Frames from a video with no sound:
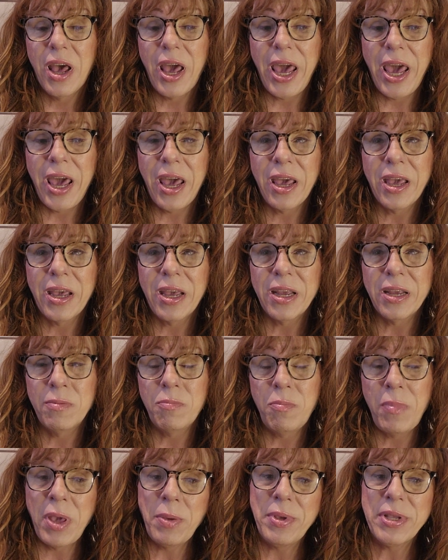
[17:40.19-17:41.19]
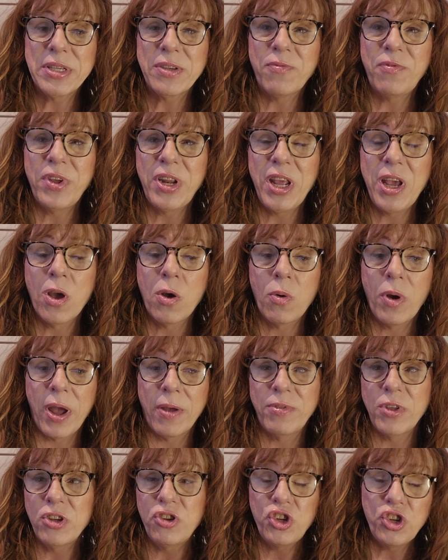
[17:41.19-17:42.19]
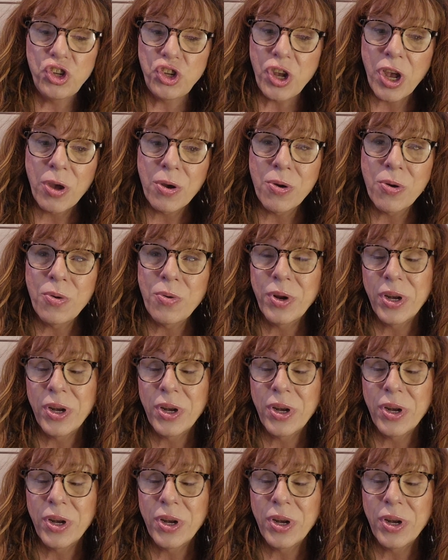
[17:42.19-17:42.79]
and maybe some video of the show,